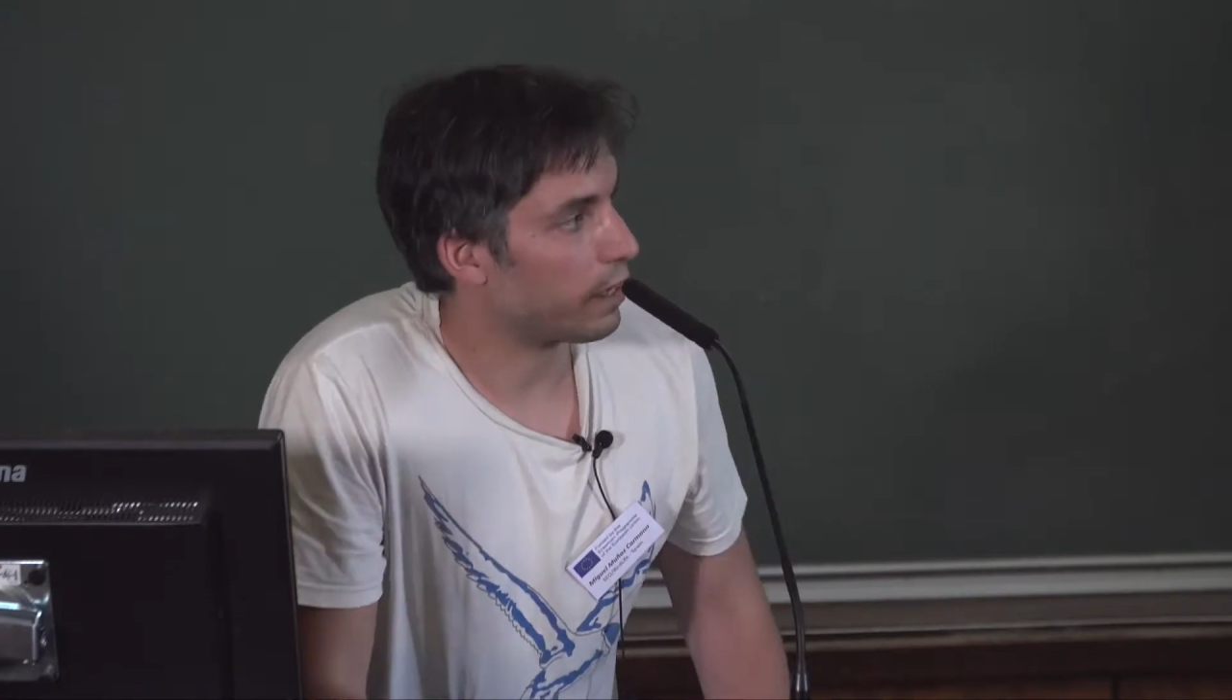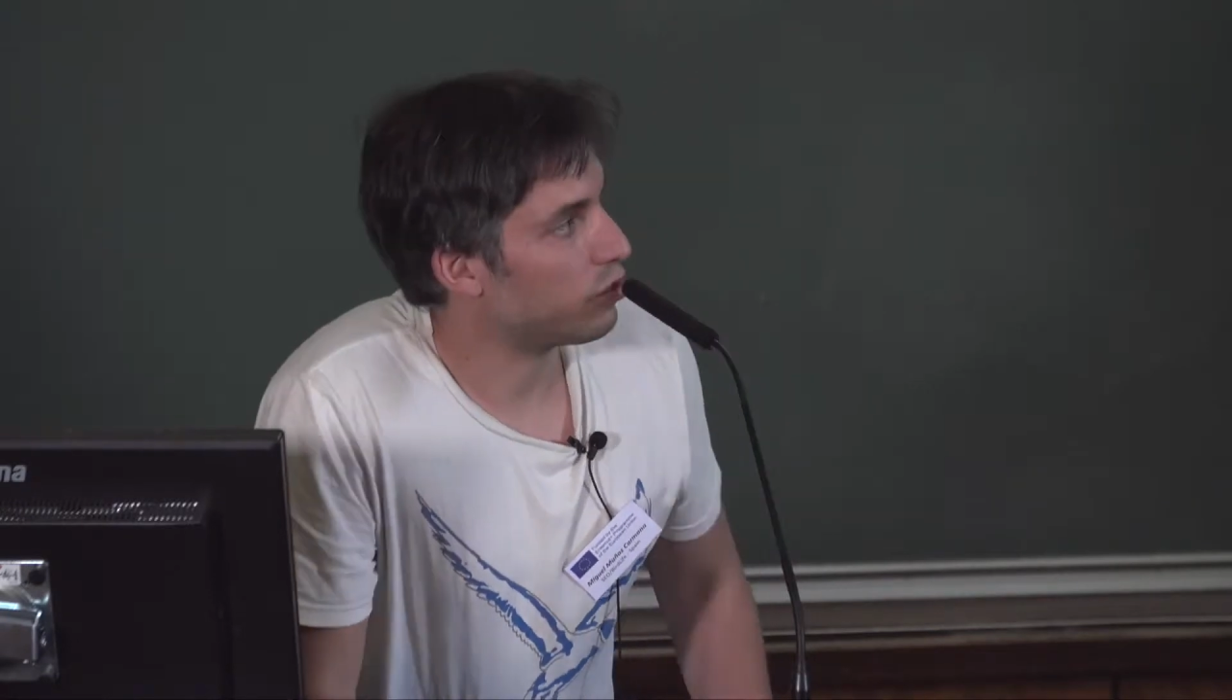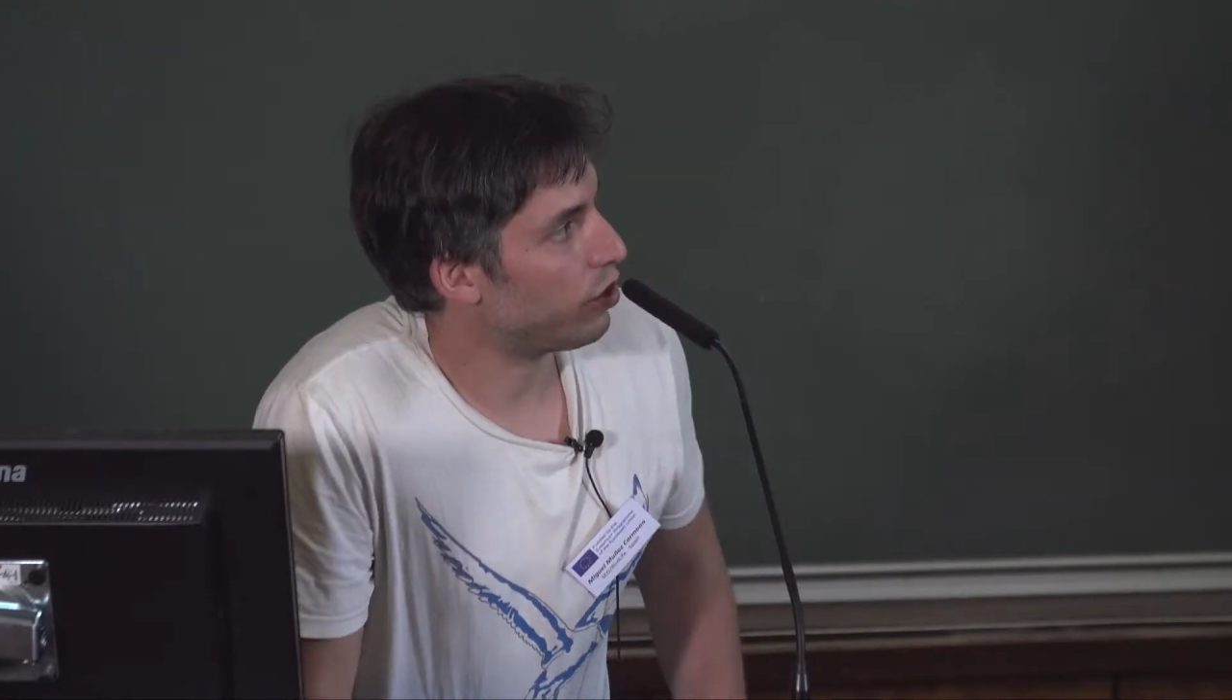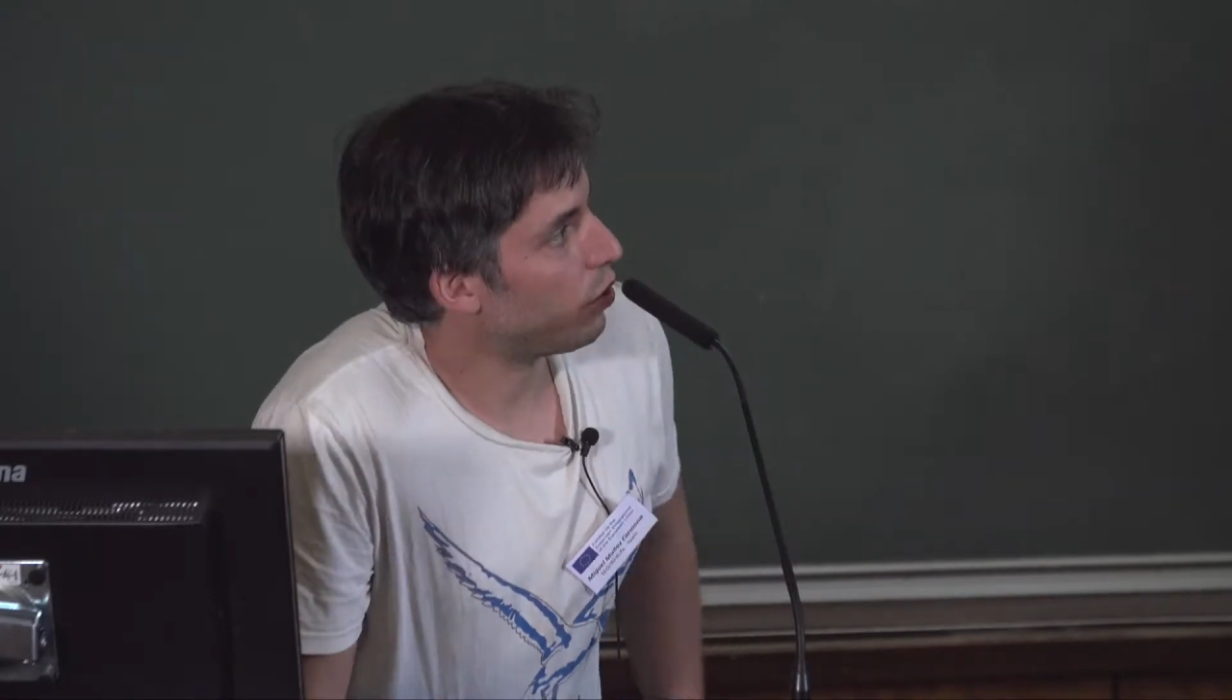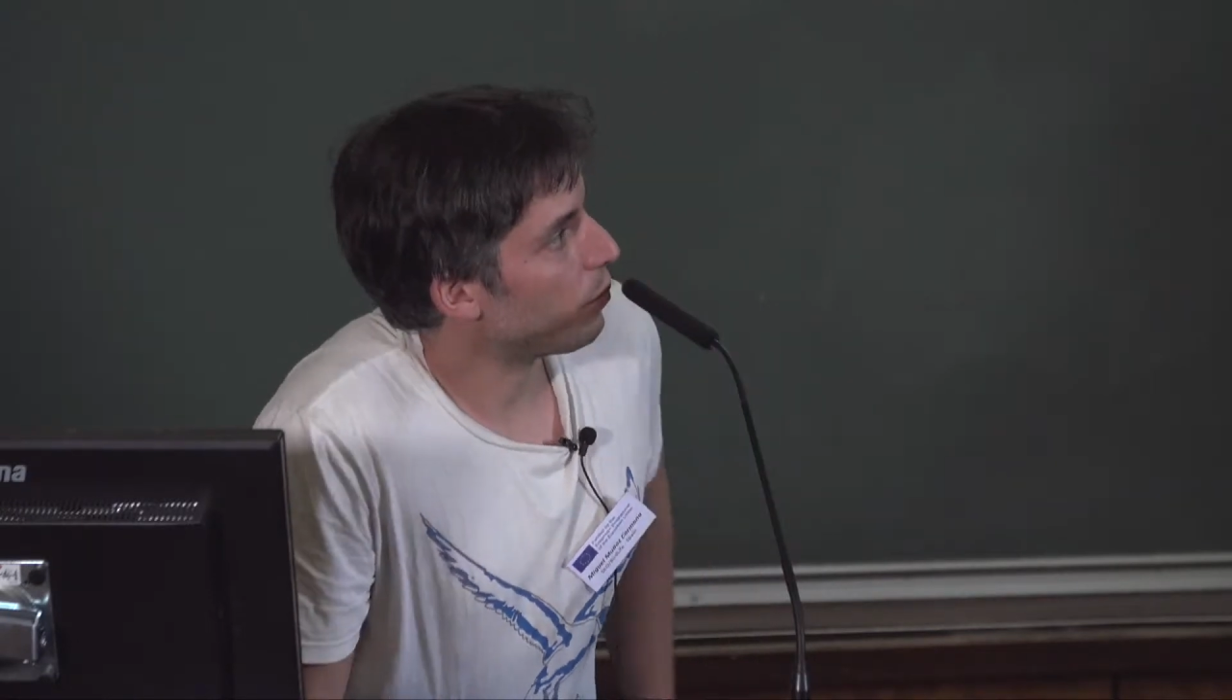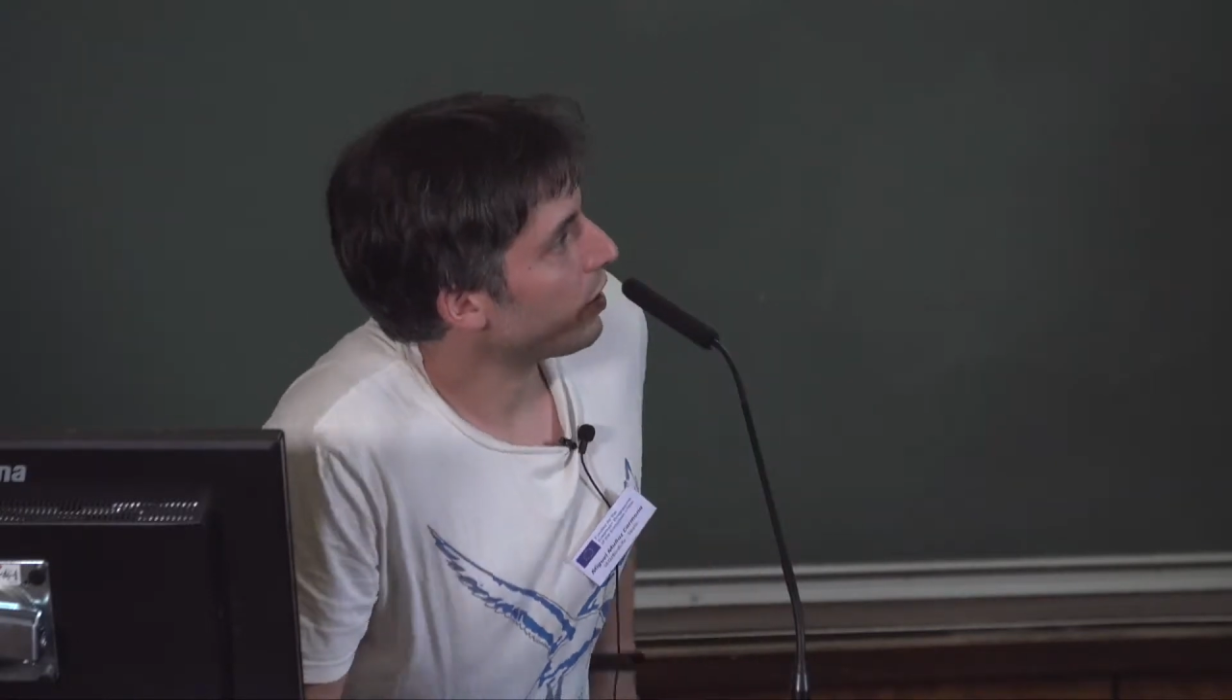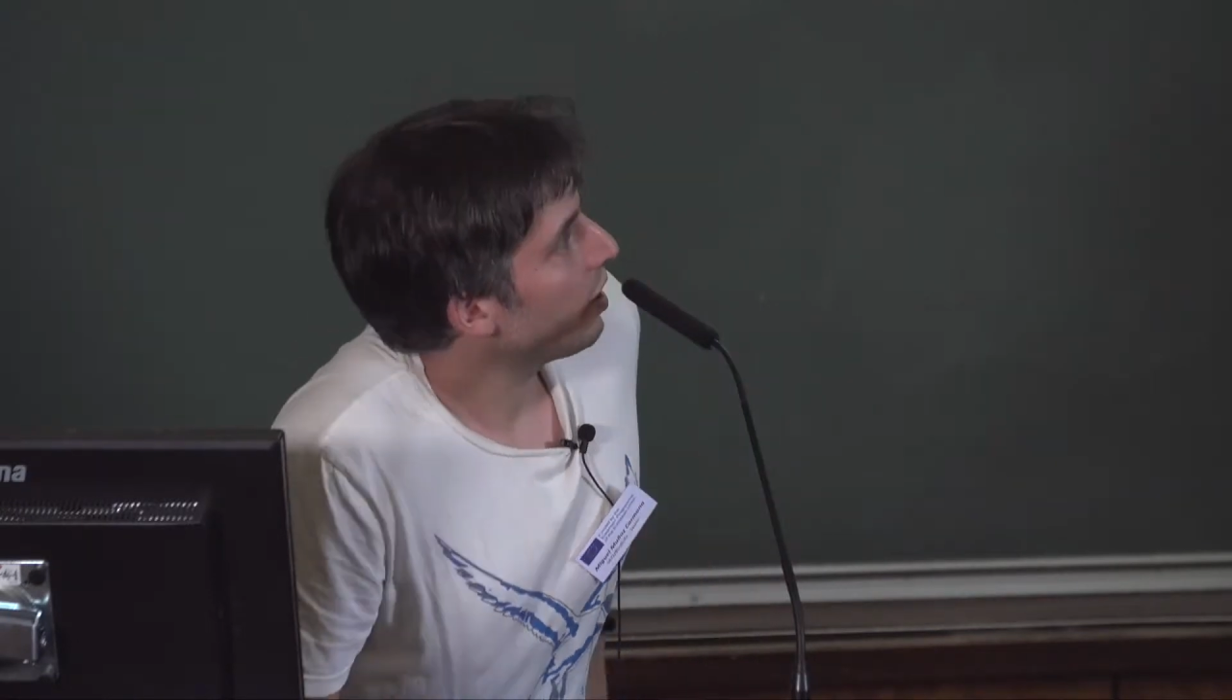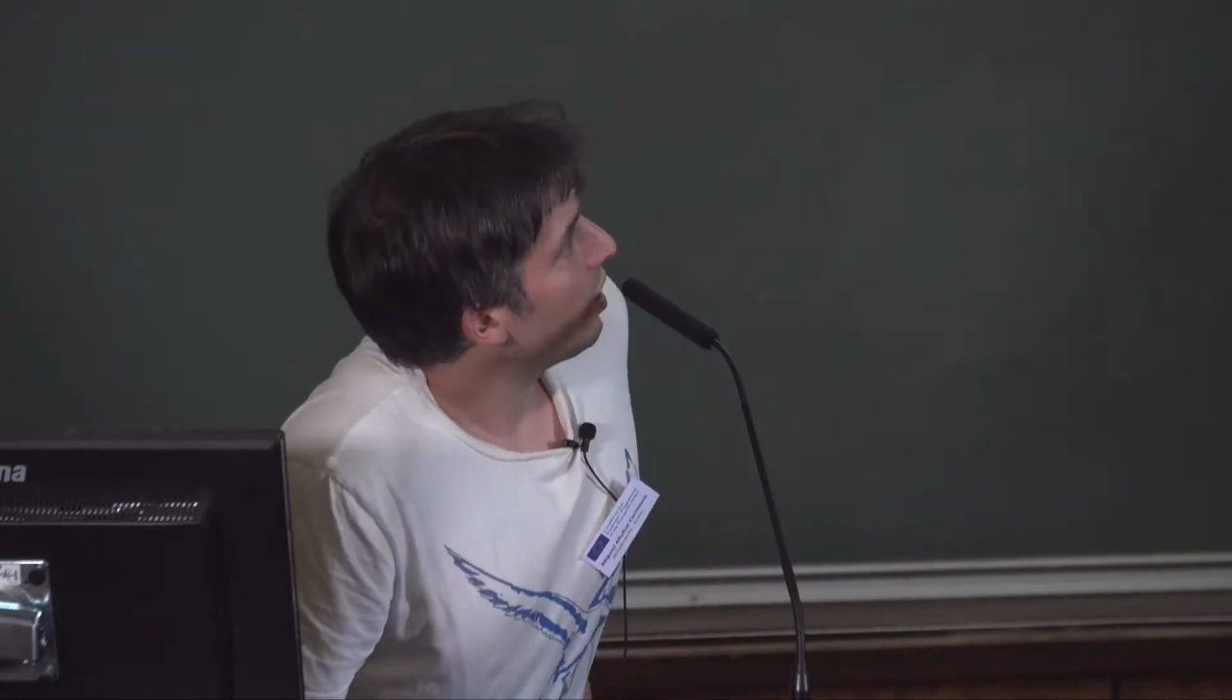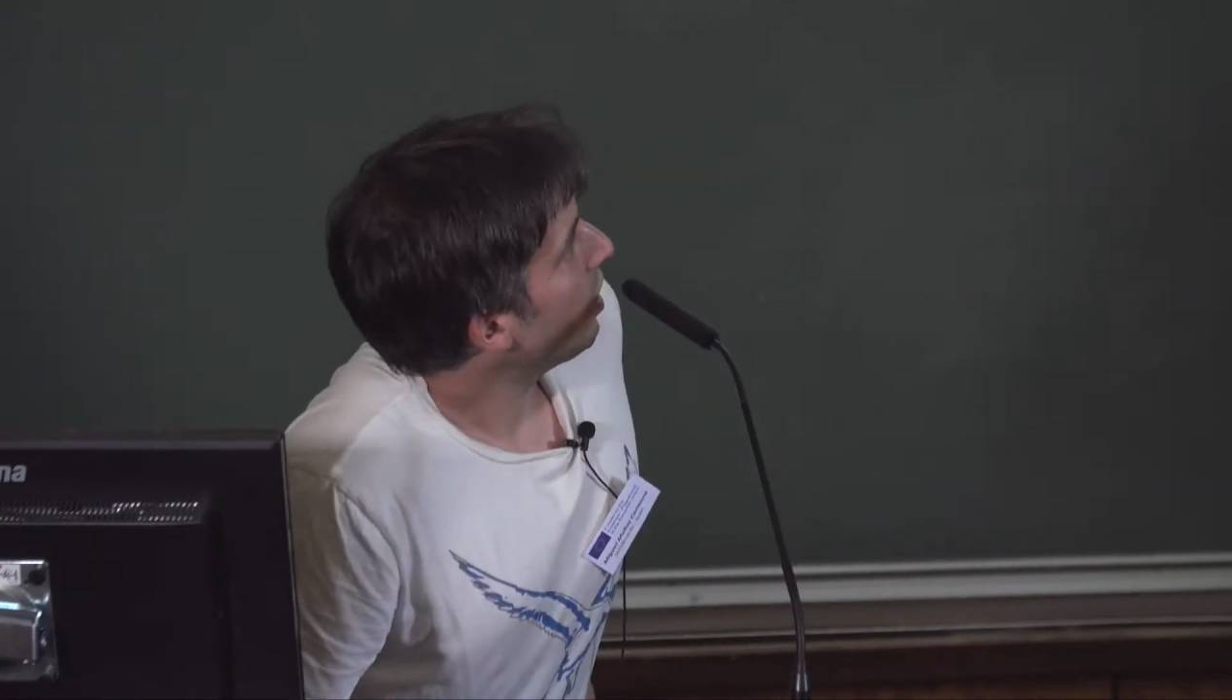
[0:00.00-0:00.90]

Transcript: So